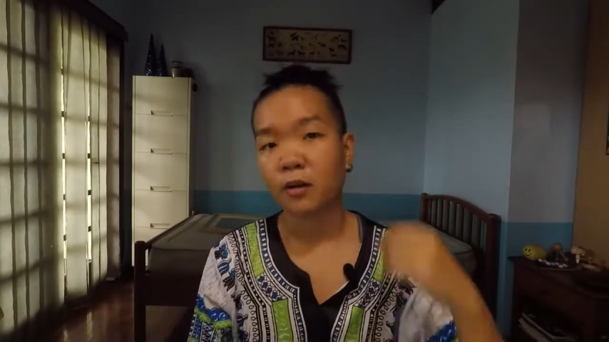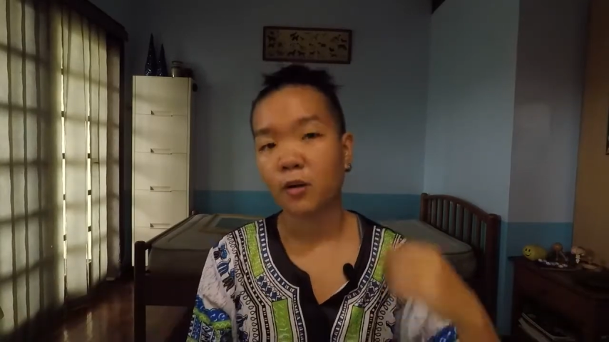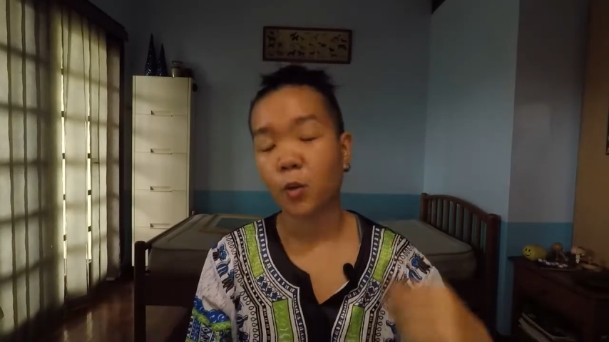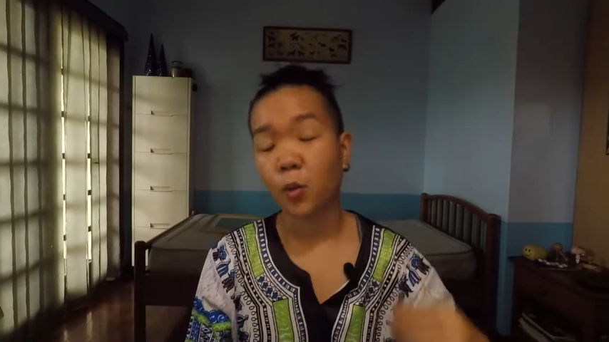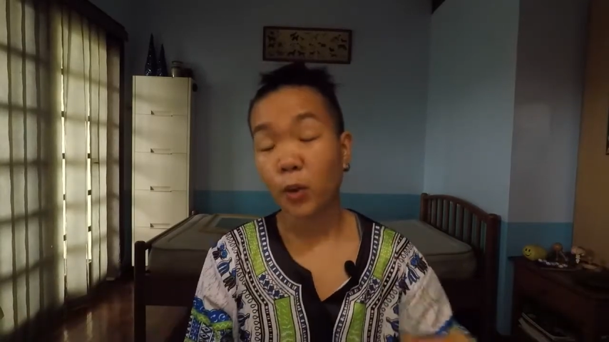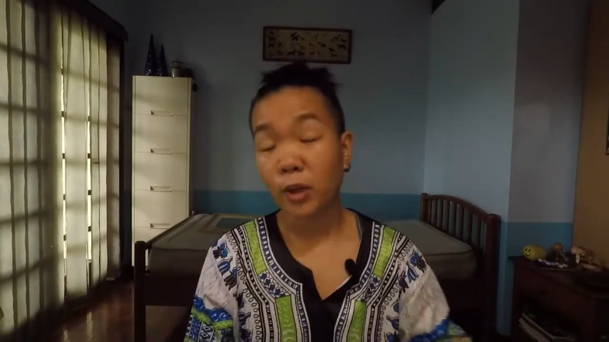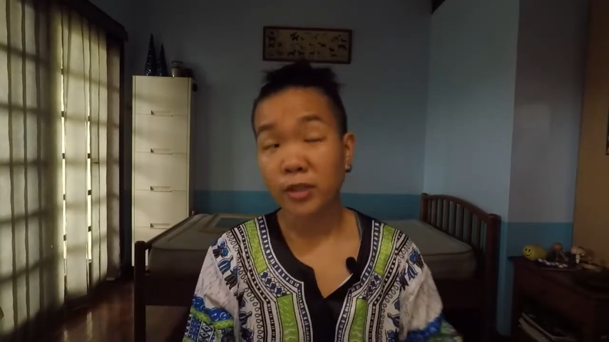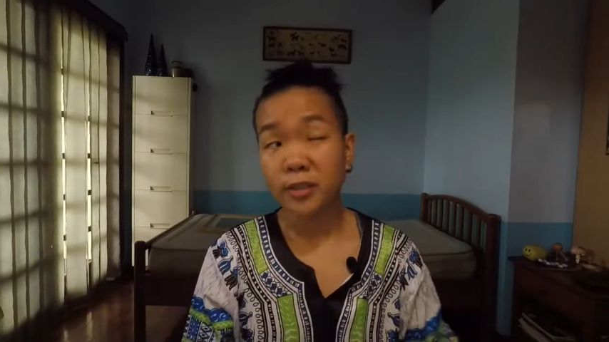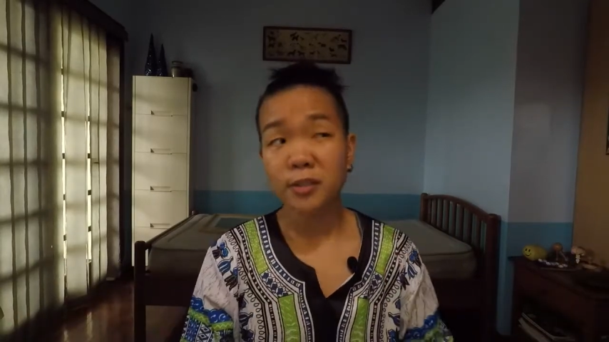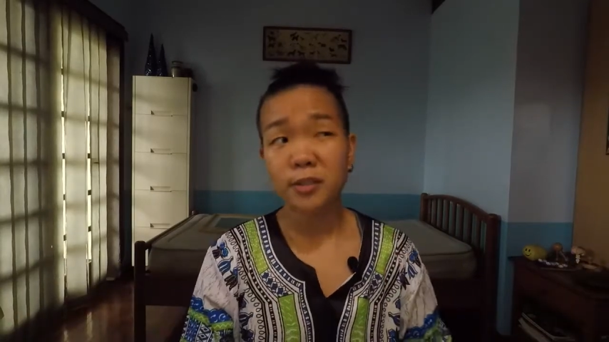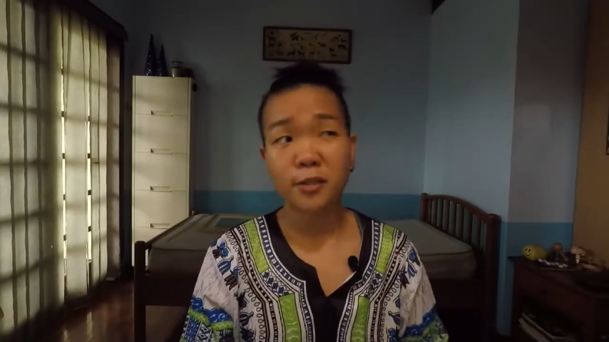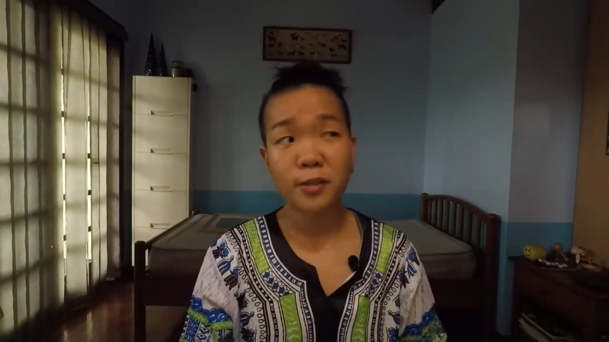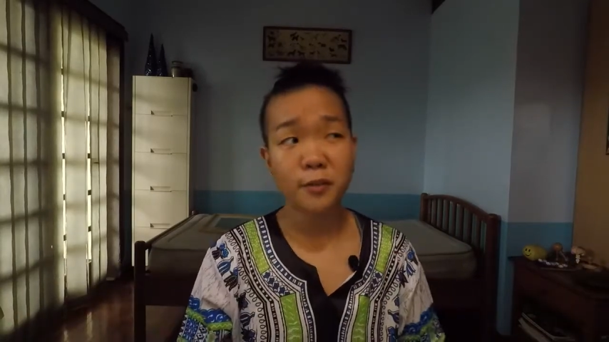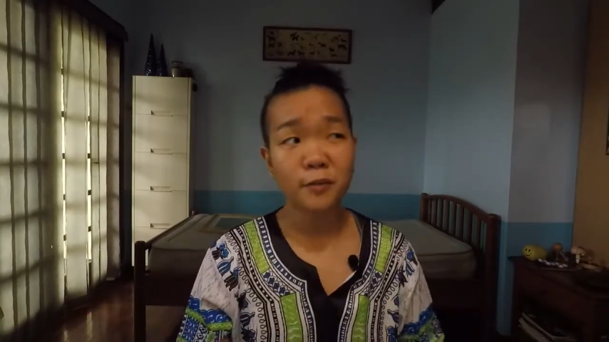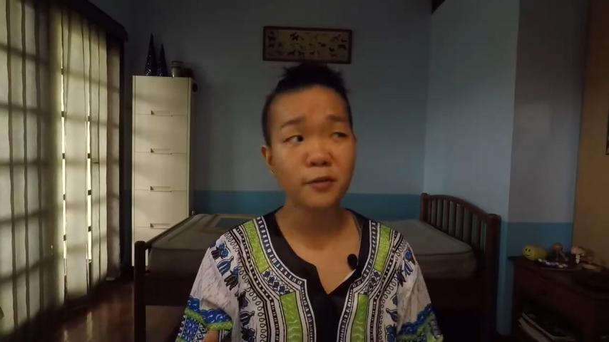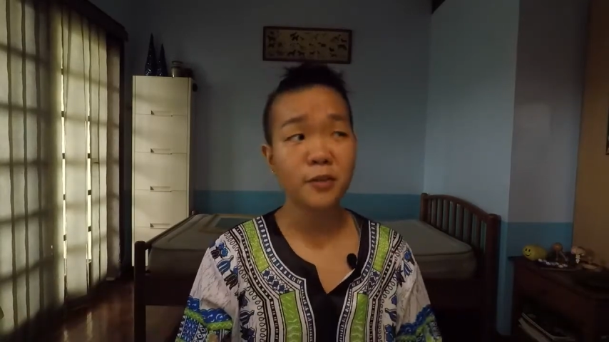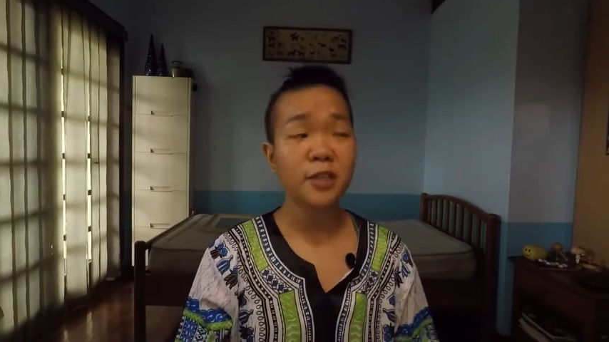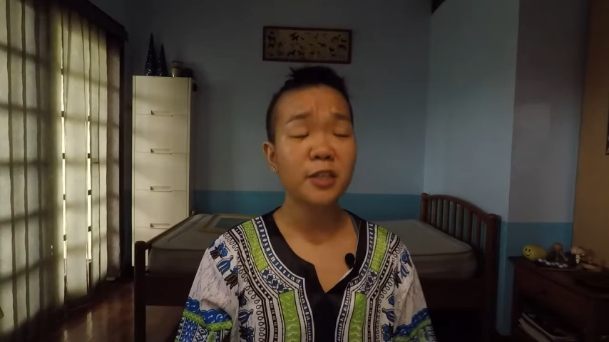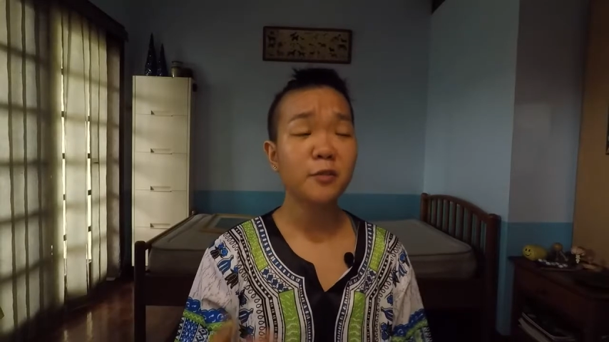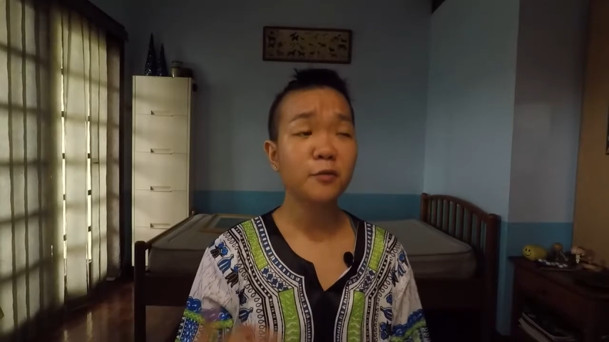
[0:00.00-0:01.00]
Well, it's
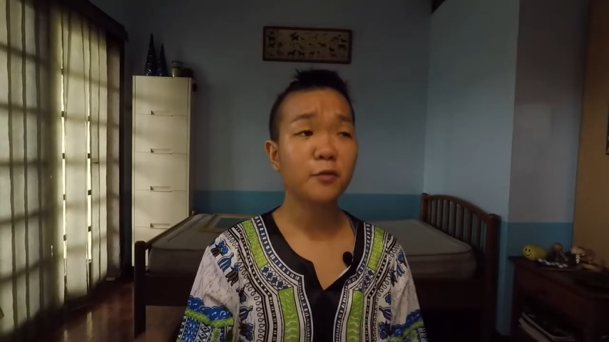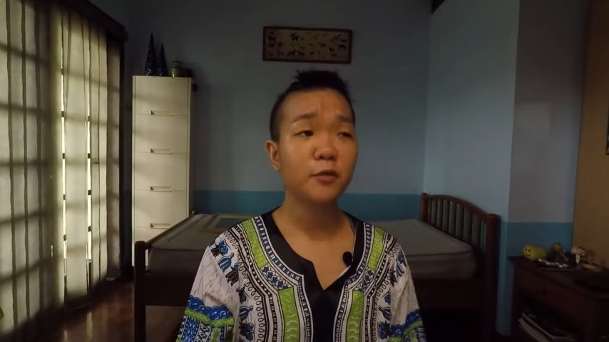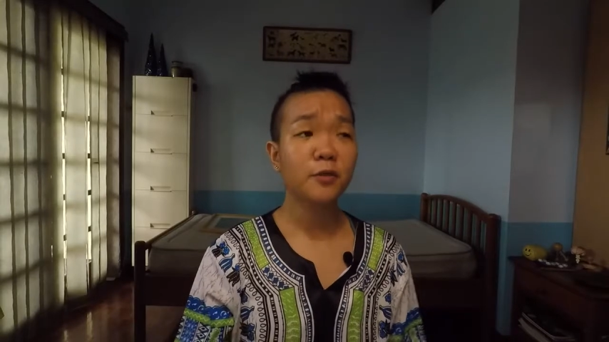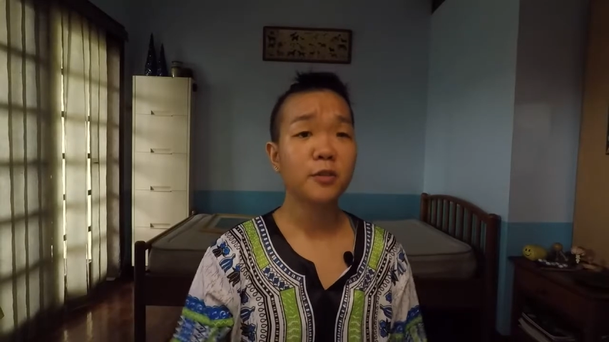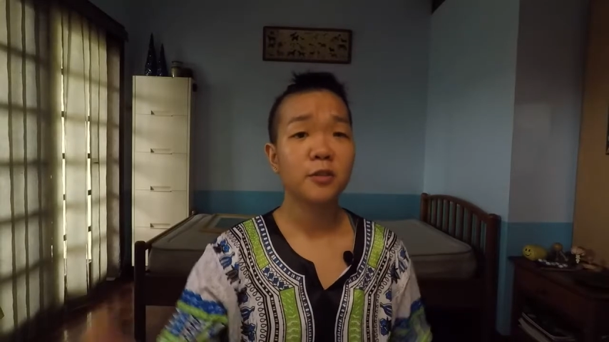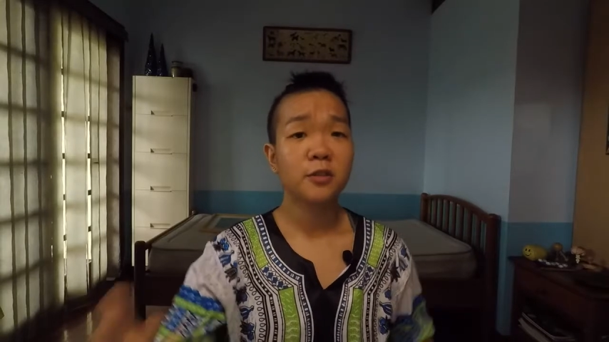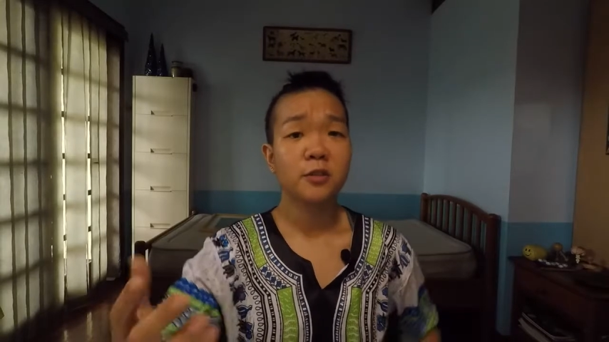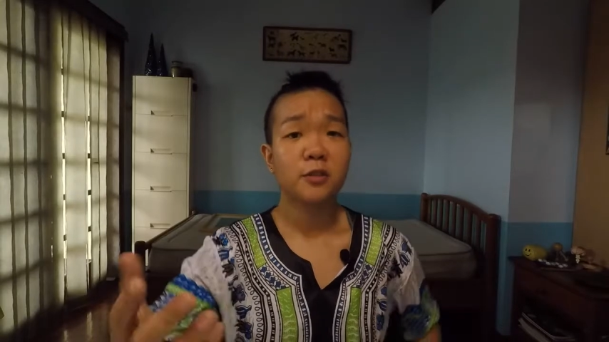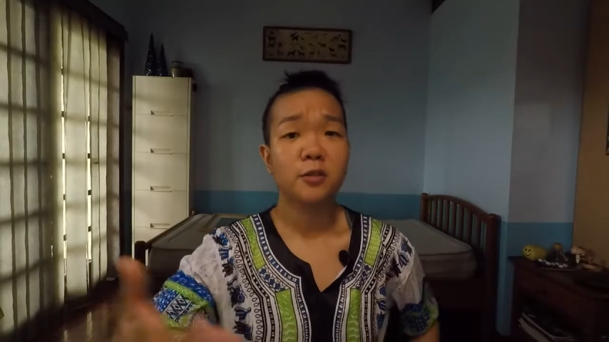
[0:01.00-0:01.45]
convenient for us